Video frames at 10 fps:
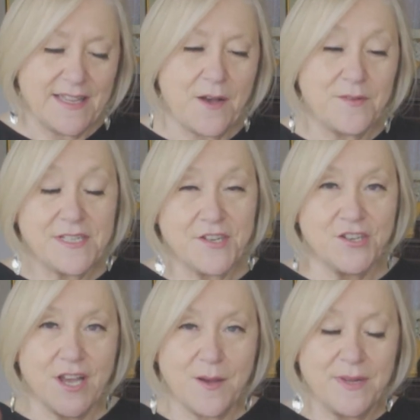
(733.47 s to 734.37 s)
That was a
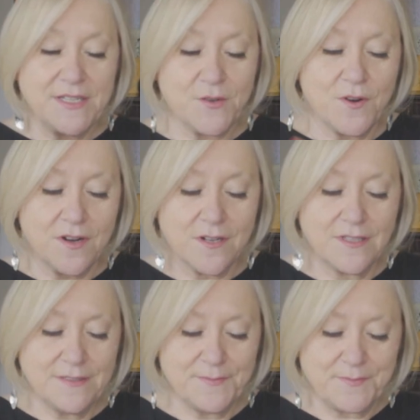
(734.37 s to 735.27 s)
shaman's
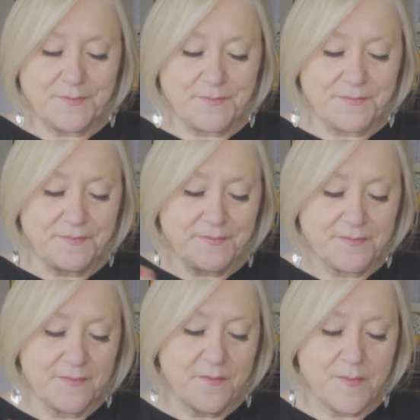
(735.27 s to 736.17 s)
oracle.
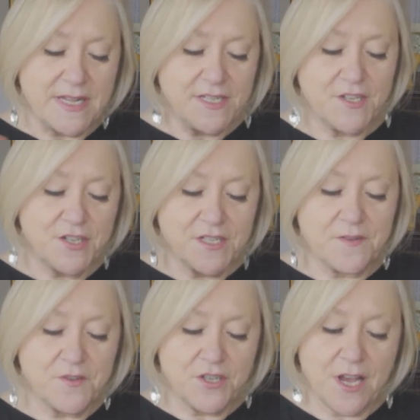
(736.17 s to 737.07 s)

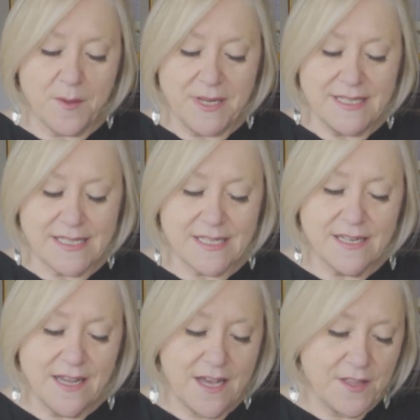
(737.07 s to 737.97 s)
Messages of shamans.
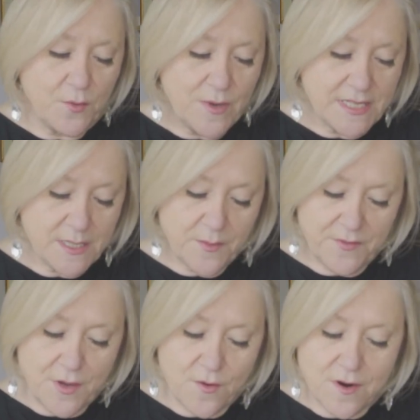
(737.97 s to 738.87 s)
The wisdom
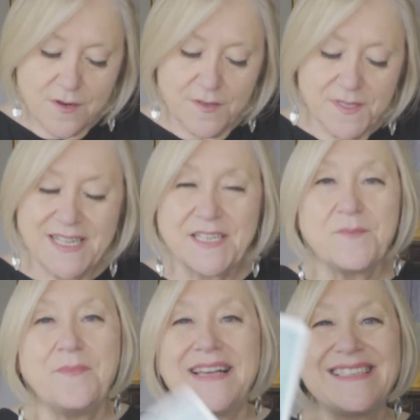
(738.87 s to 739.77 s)
of the oracle
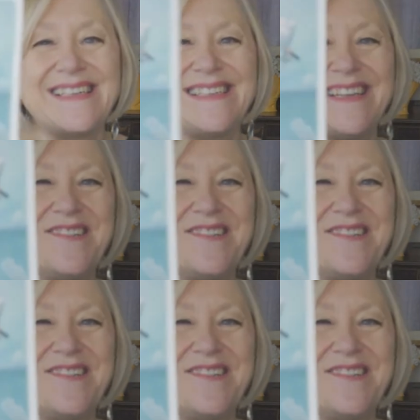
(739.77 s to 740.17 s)
says, message